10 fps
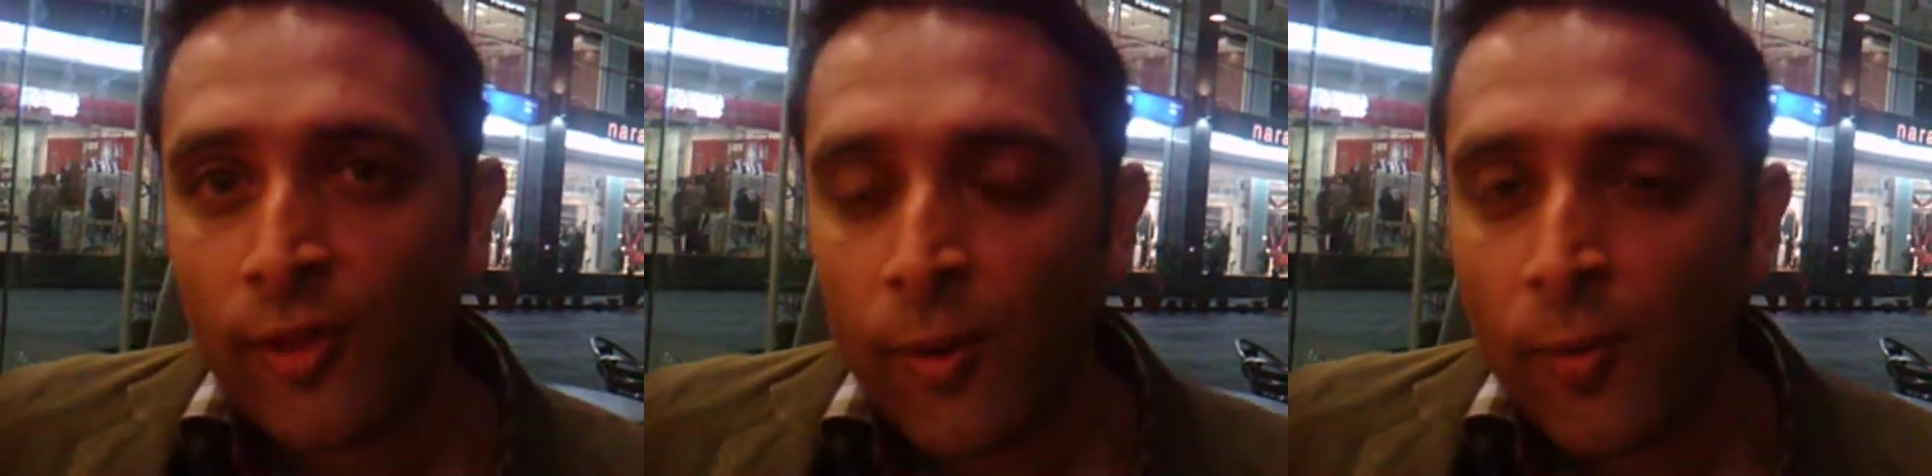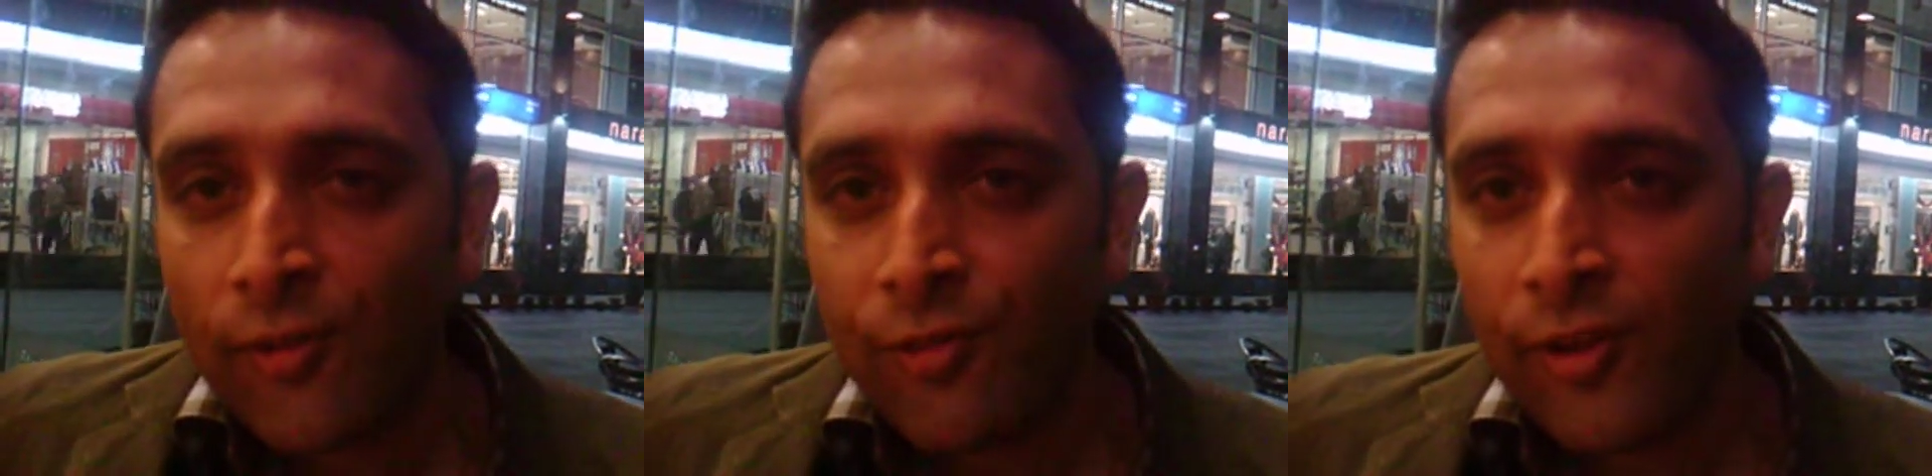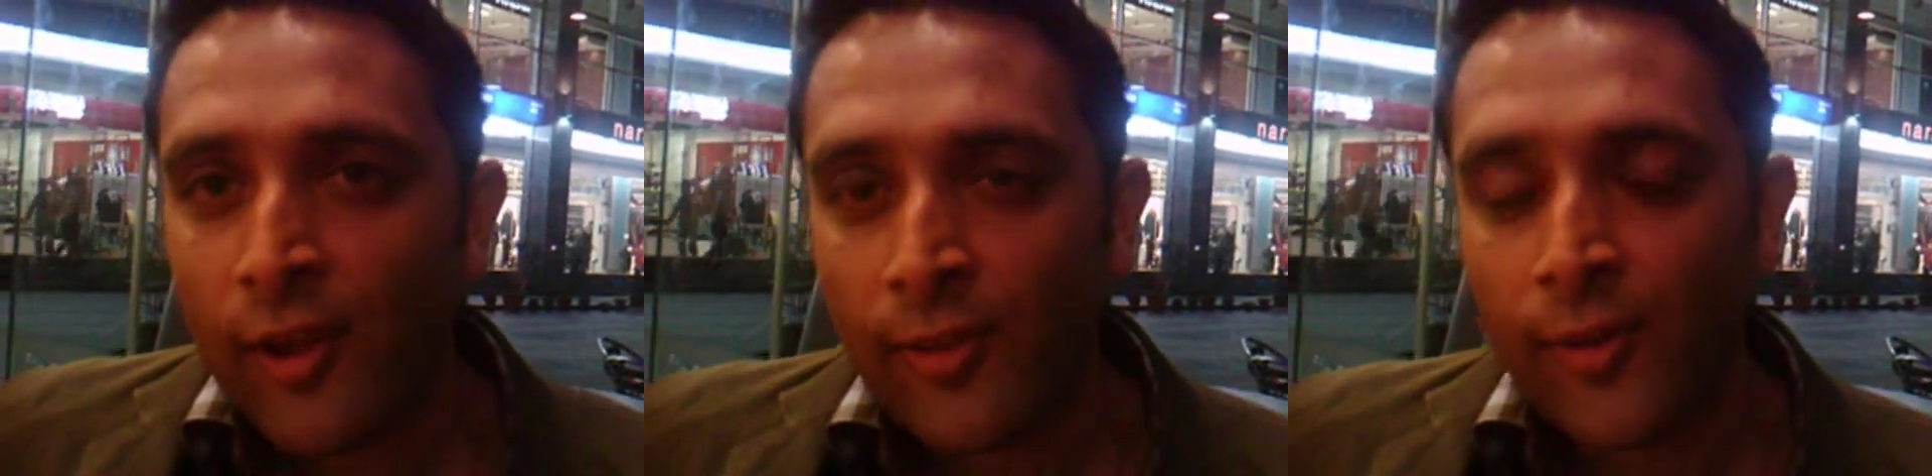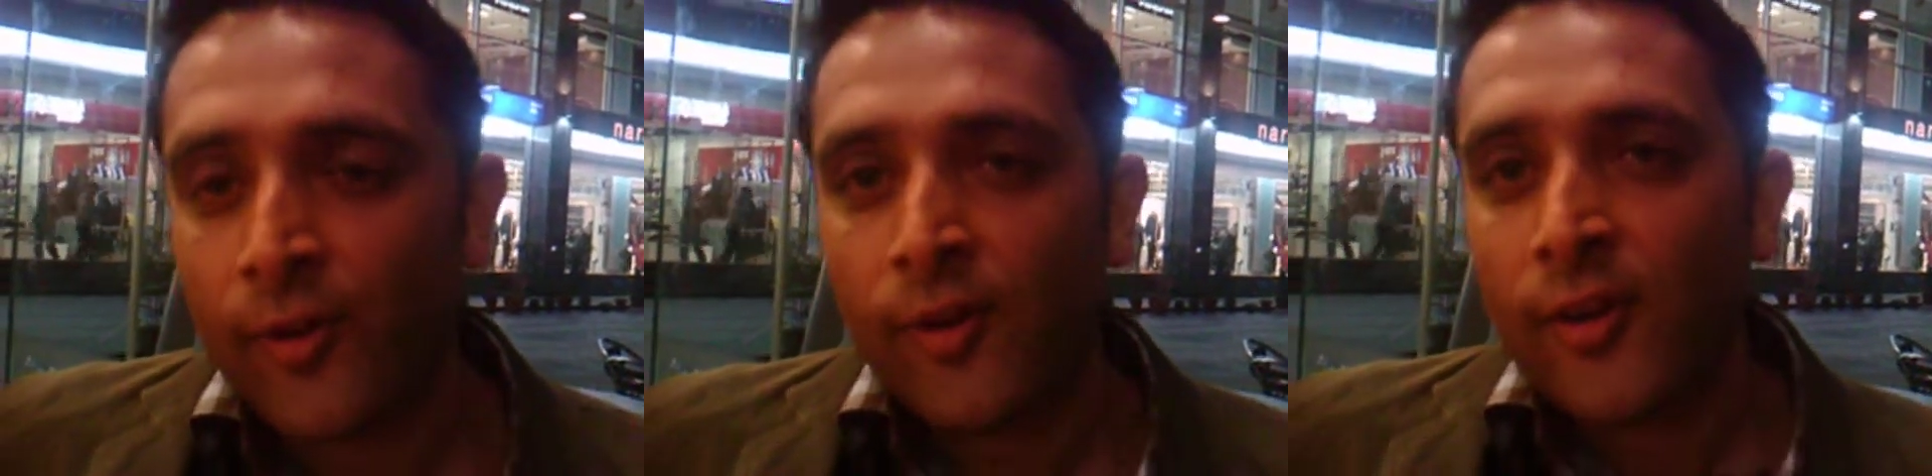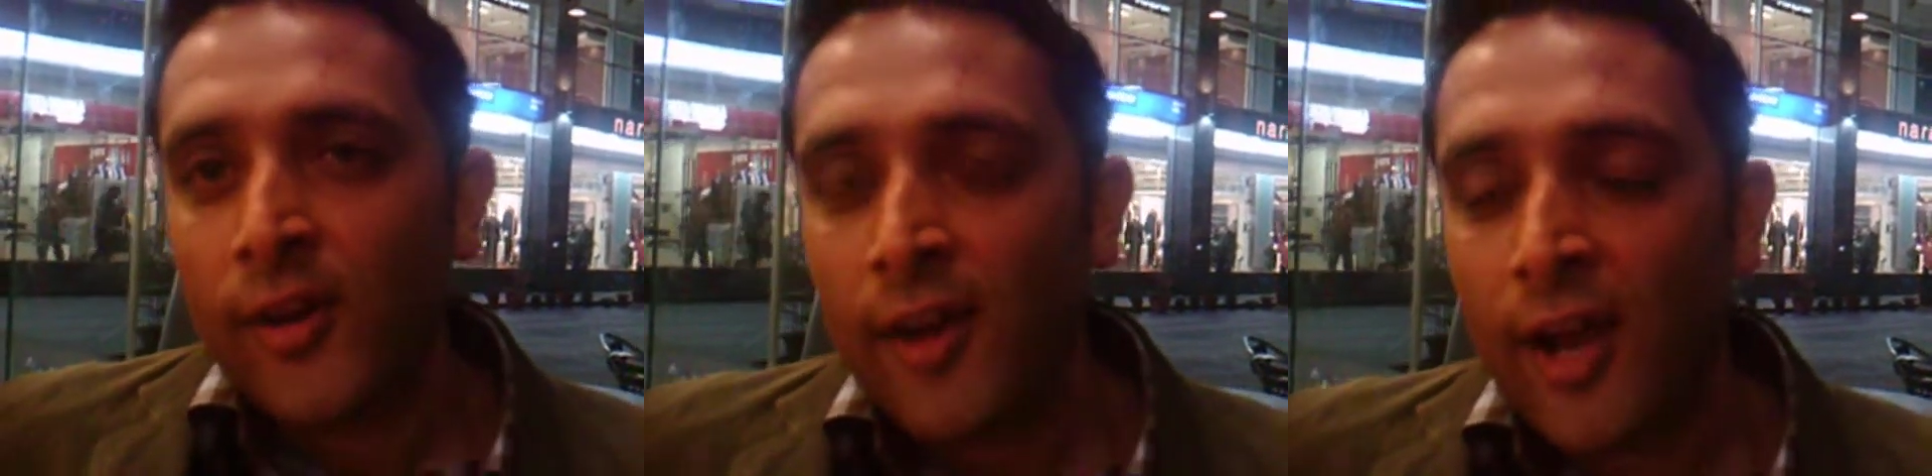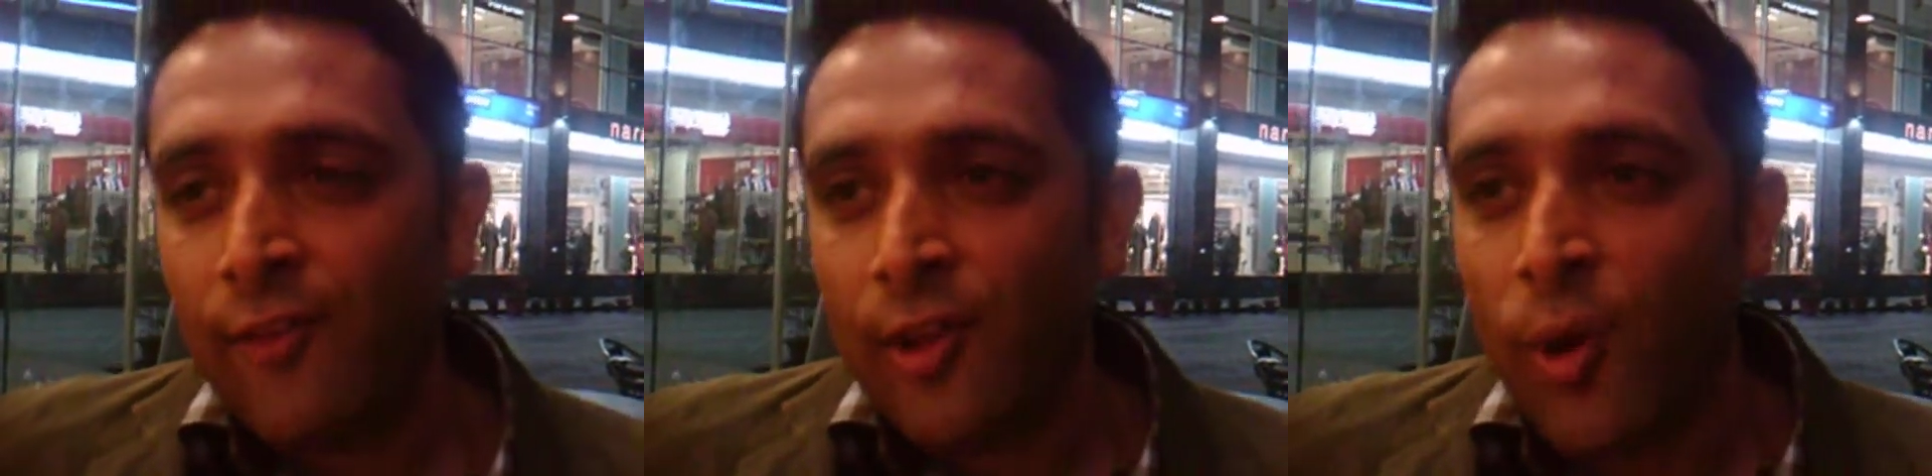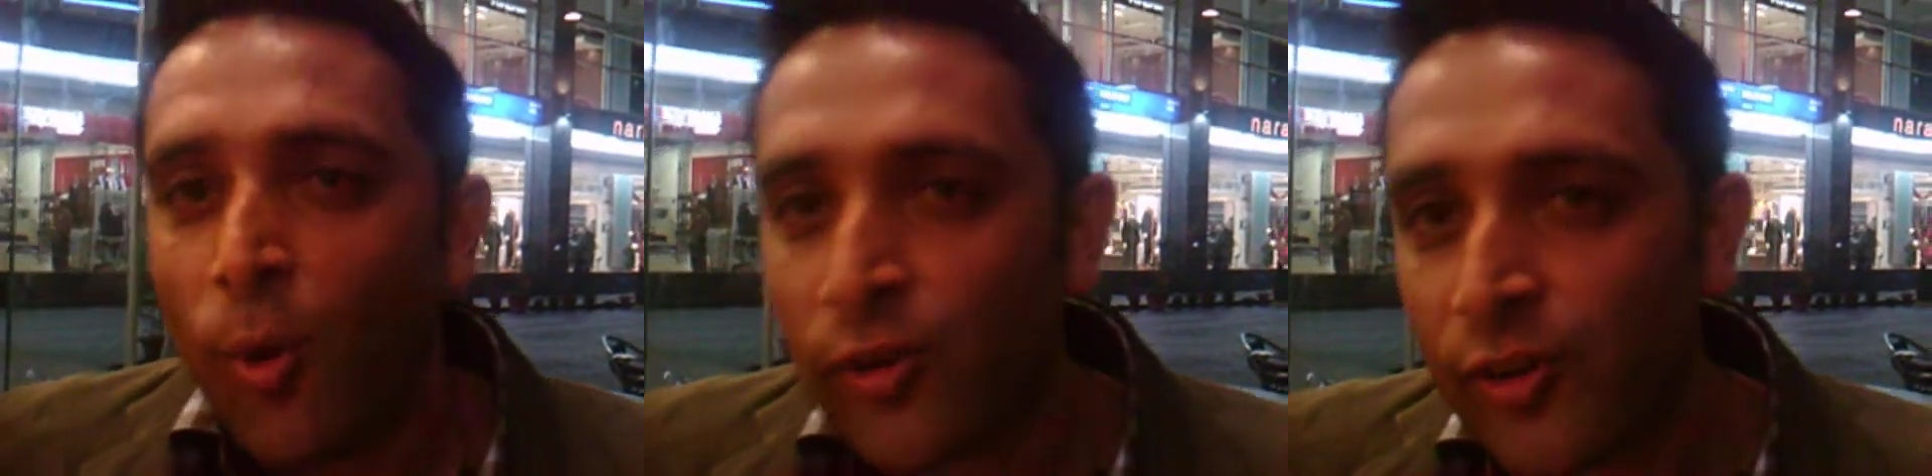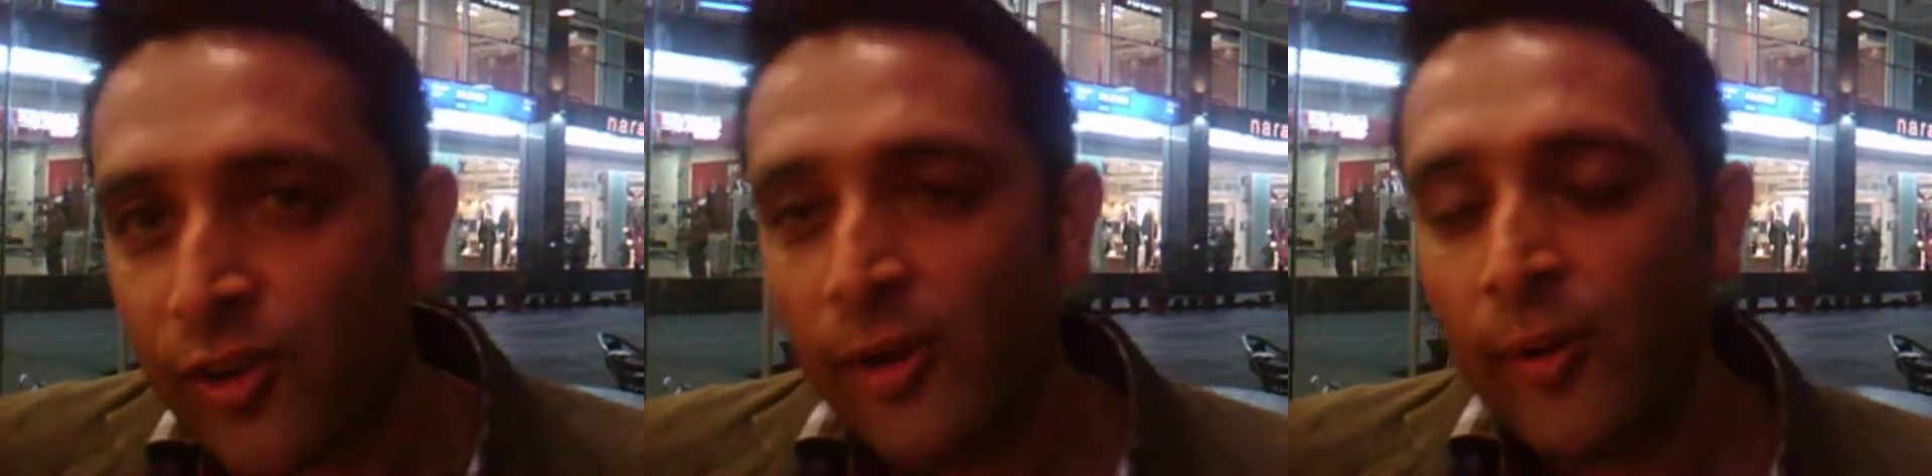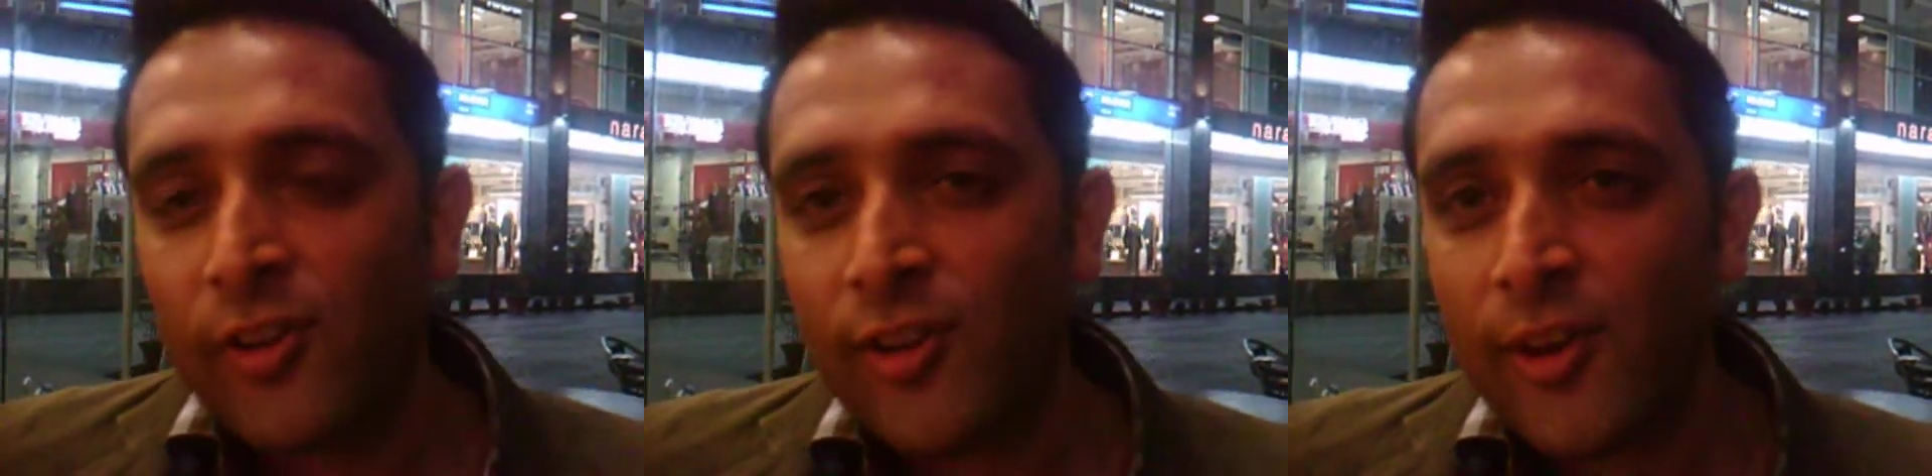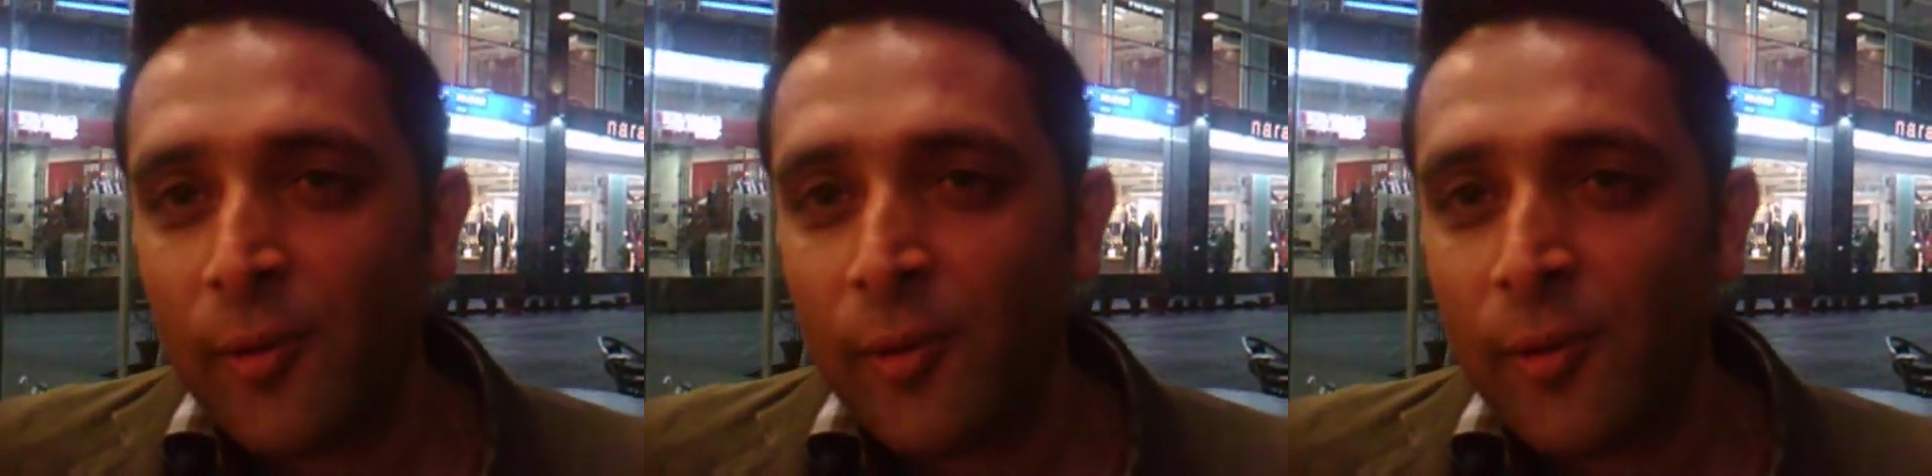They don't want to feel like they're kind of the older generation.